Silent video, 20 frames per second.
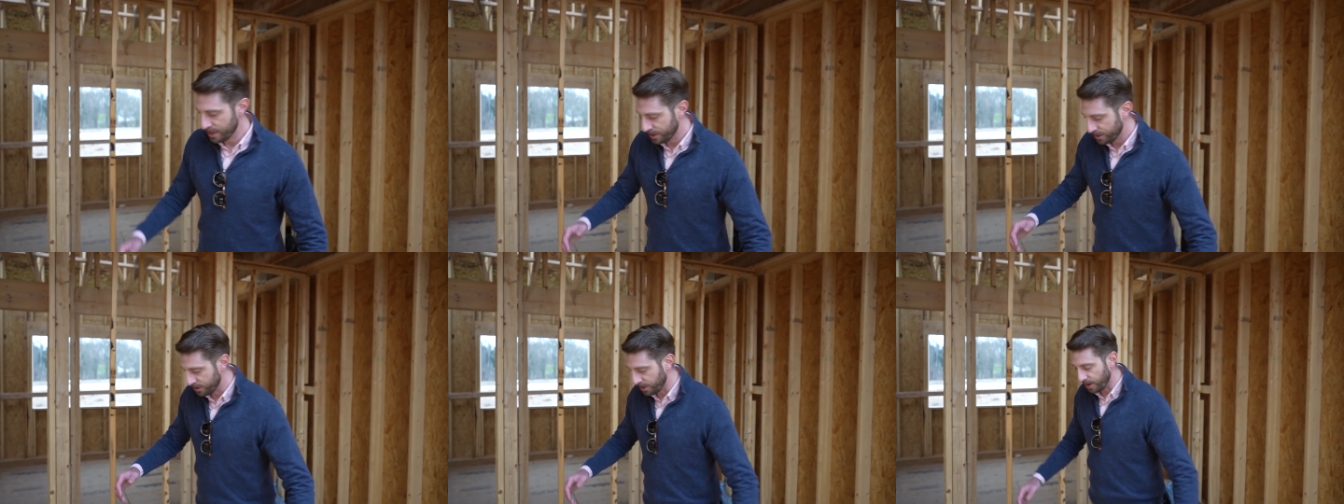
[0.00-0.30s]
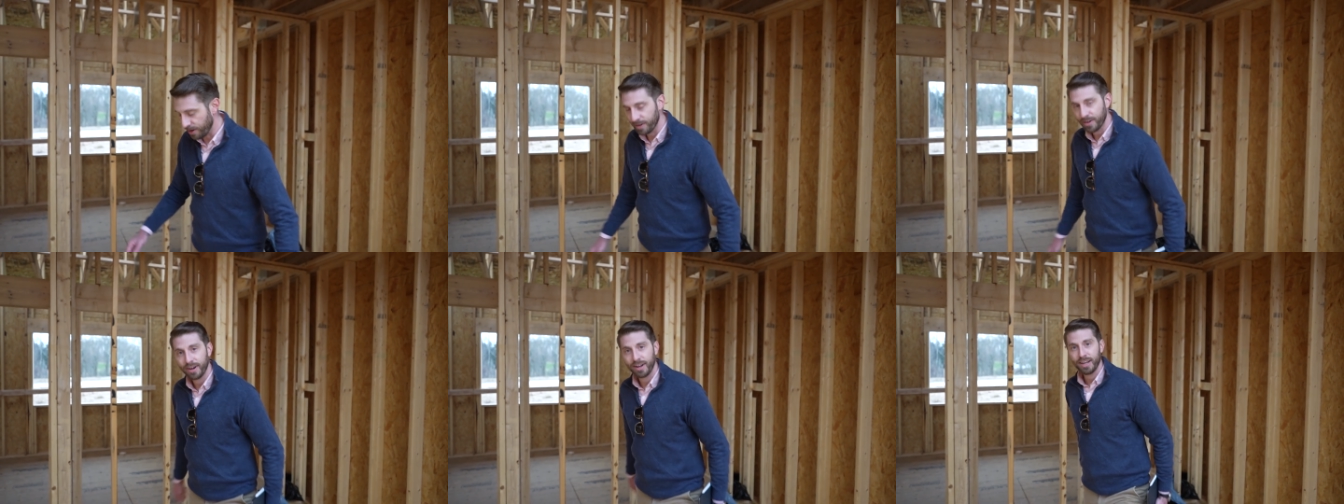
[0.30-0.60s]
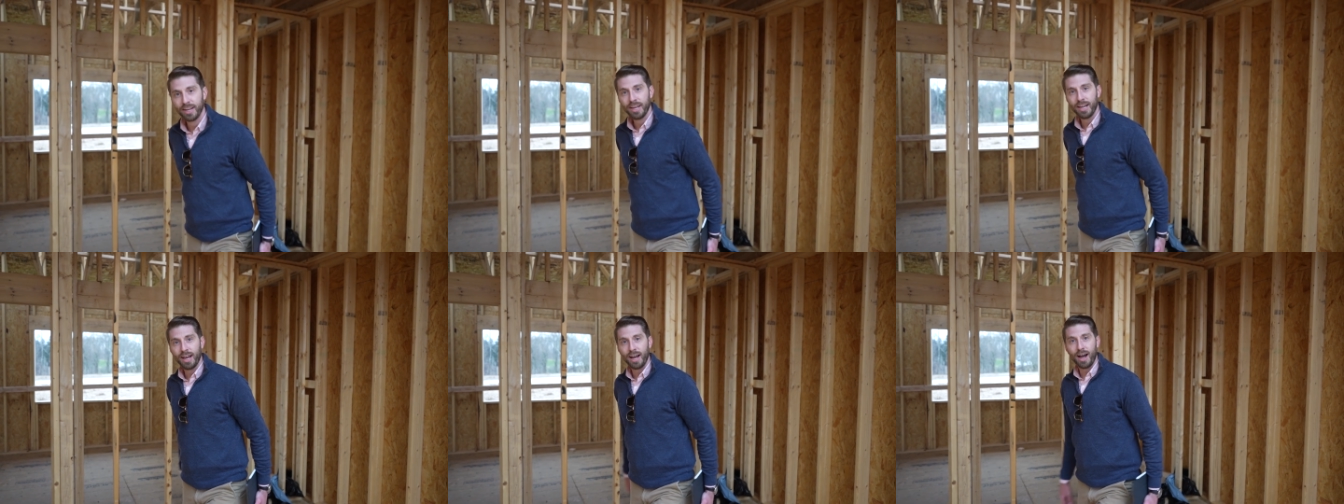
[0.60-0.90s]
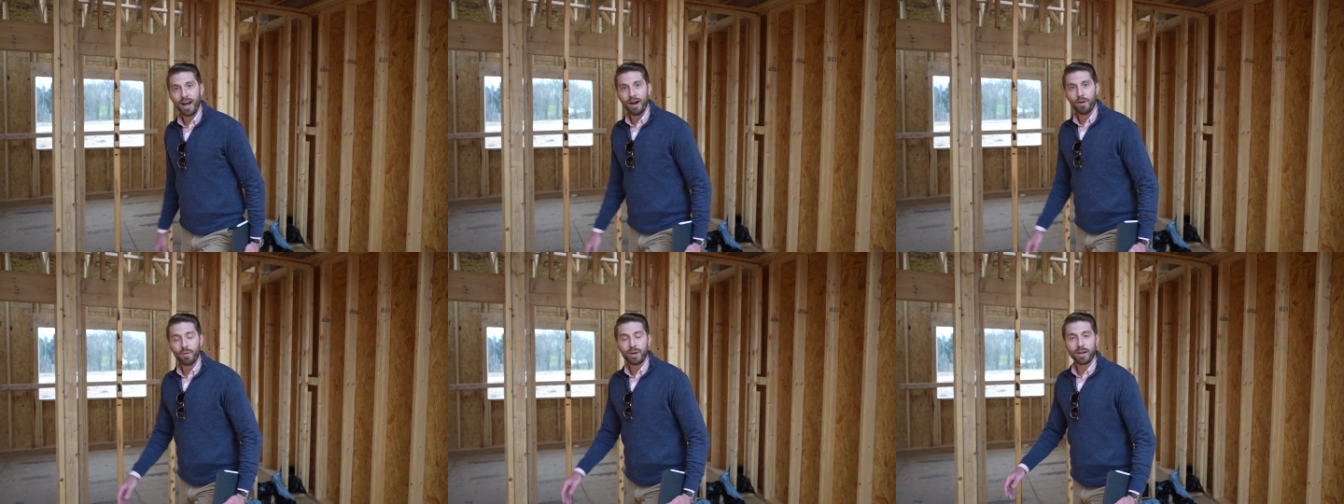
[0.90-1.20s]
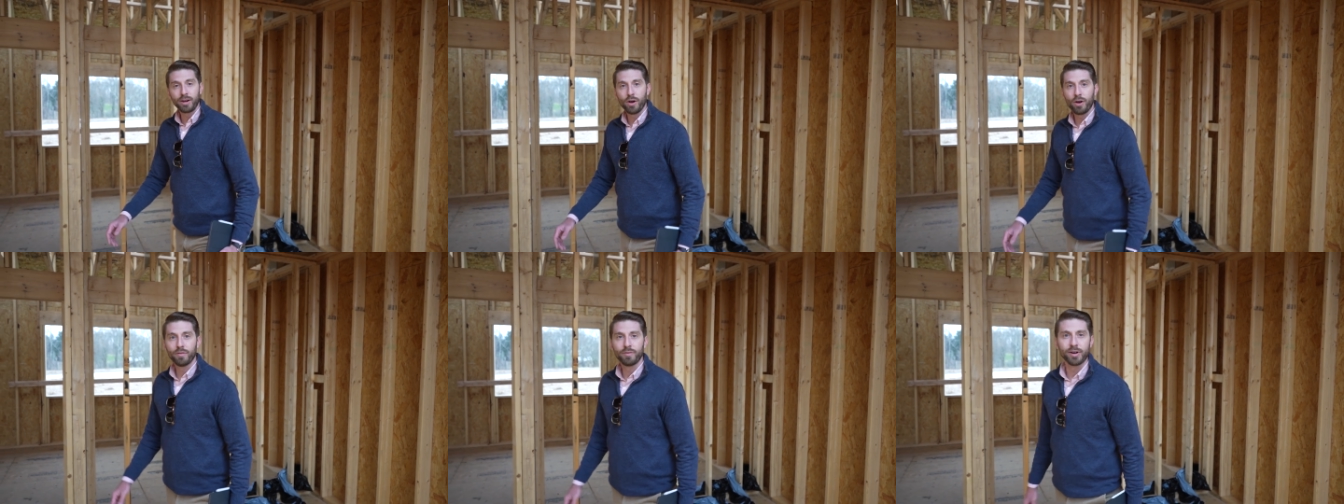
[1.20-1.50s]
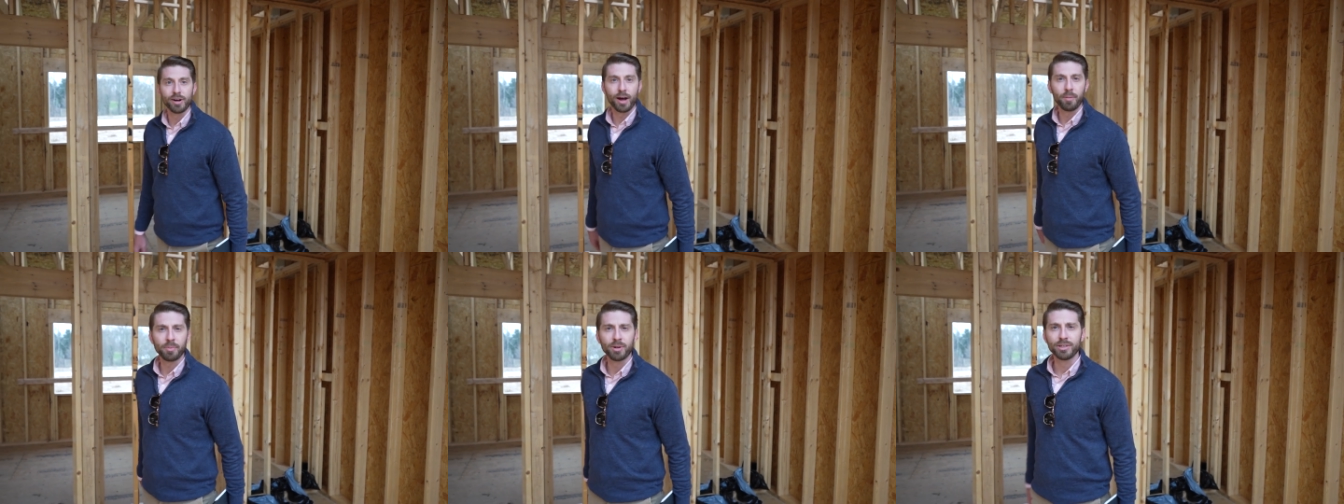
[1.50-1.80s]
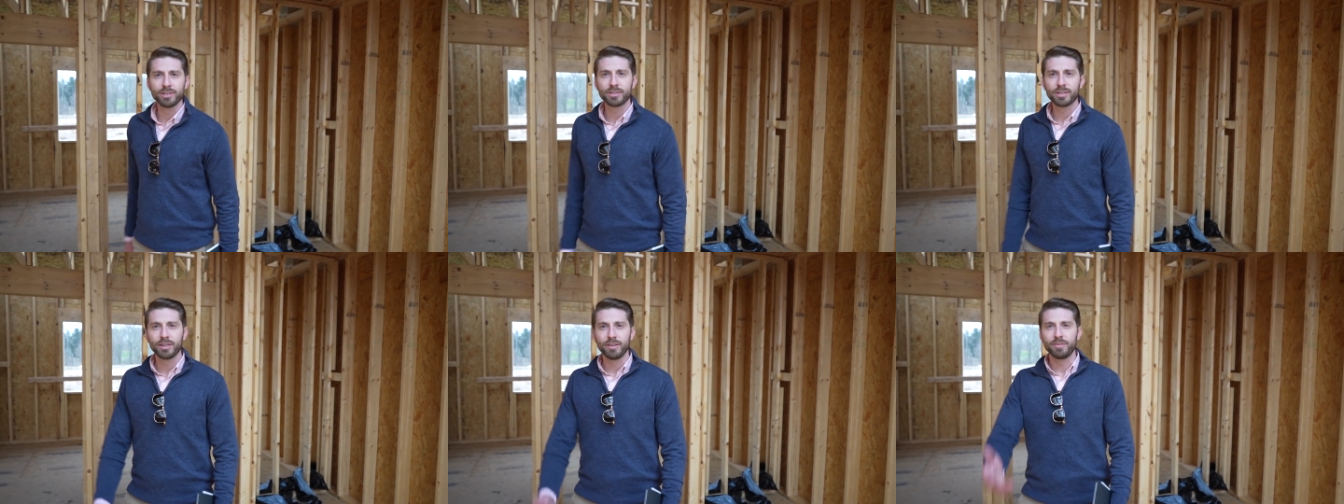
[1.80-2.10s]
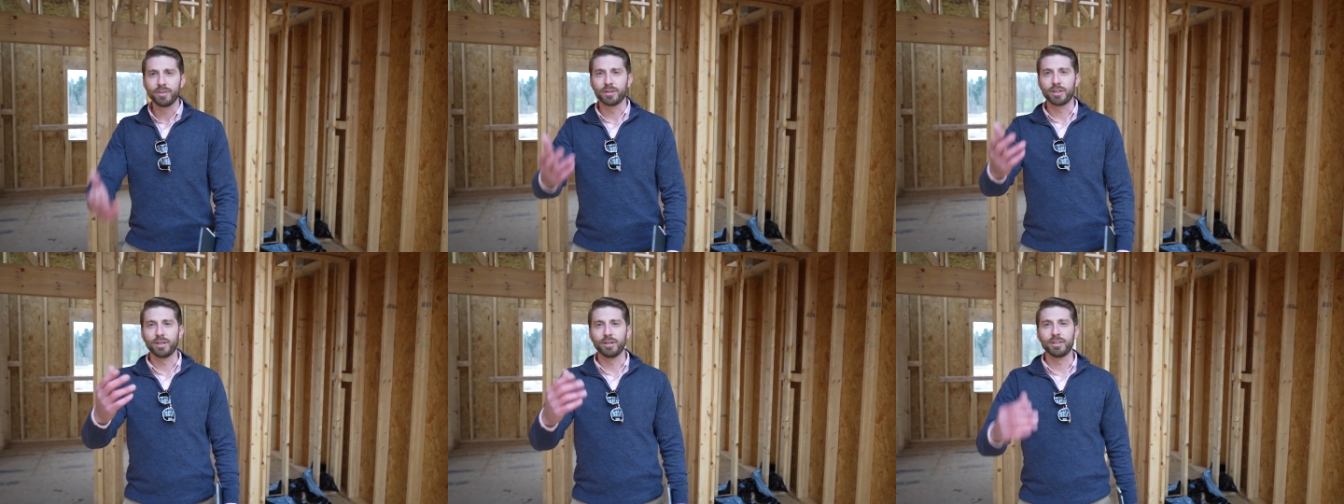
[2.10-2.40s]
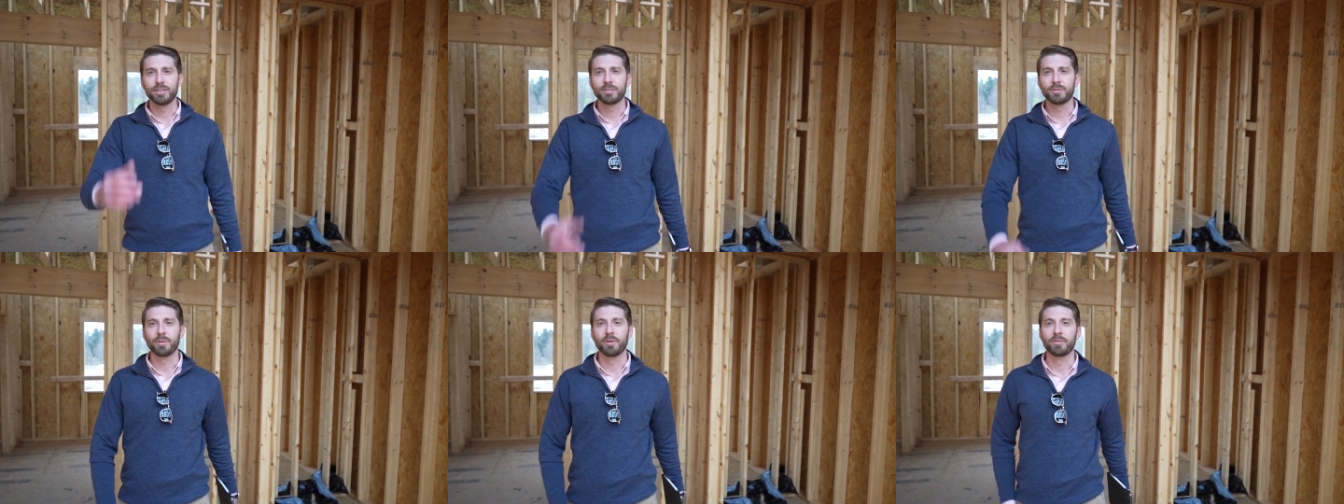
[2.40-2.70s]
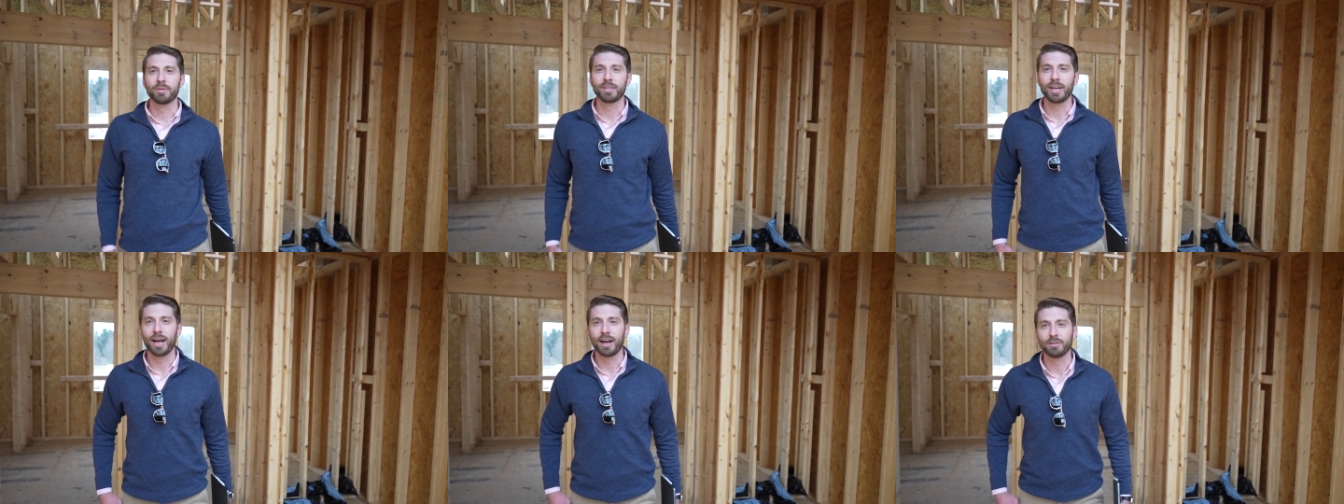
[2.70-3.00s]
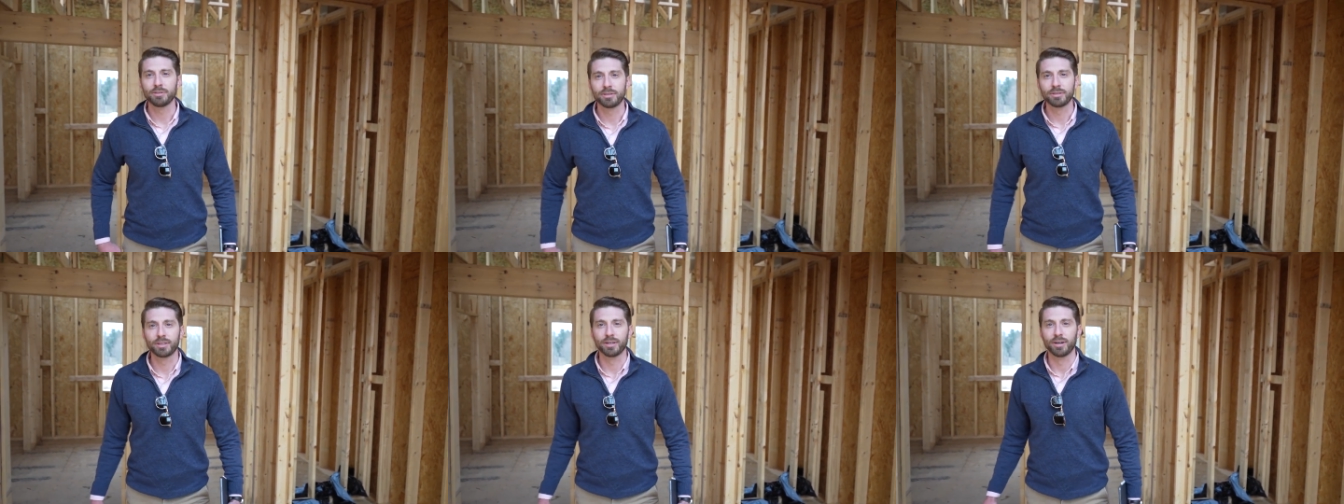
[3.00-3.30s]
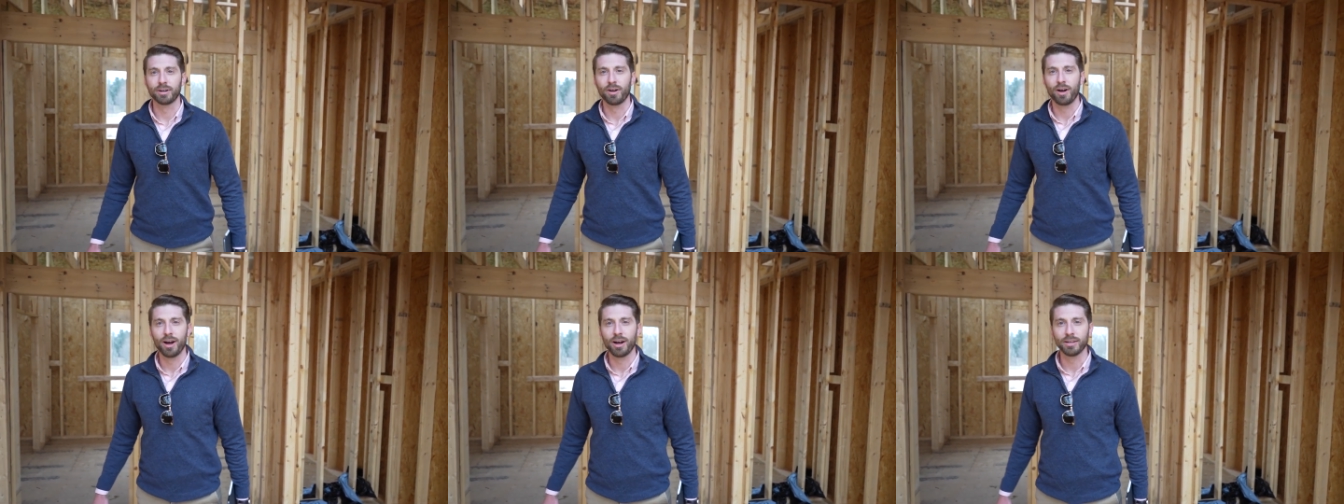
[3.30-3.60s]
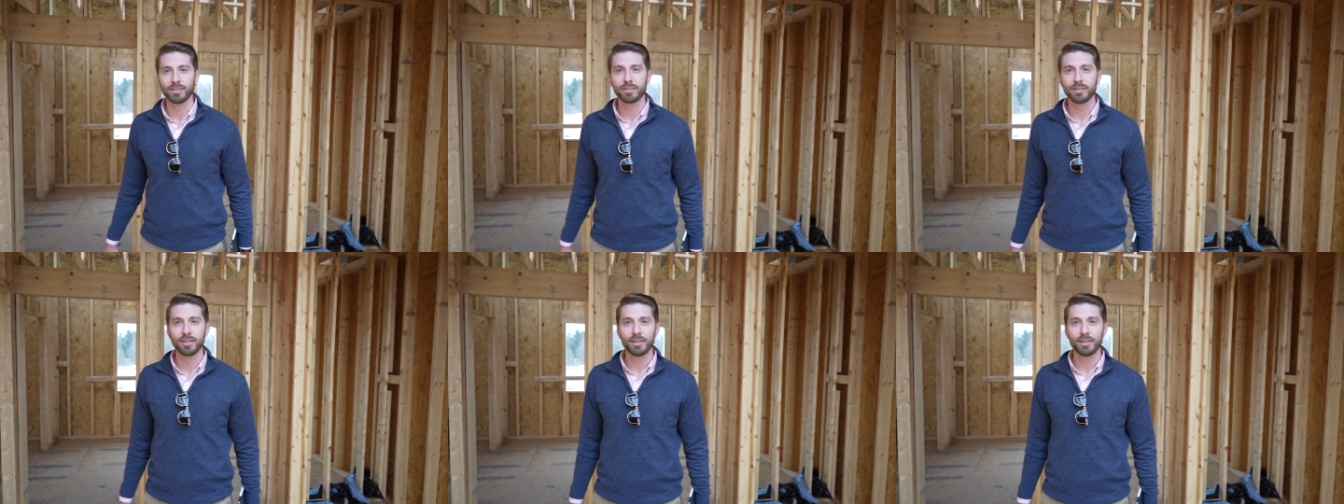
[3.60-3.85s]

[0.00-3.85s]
So we can go over numbers if you're curious about what the house is gonna cost.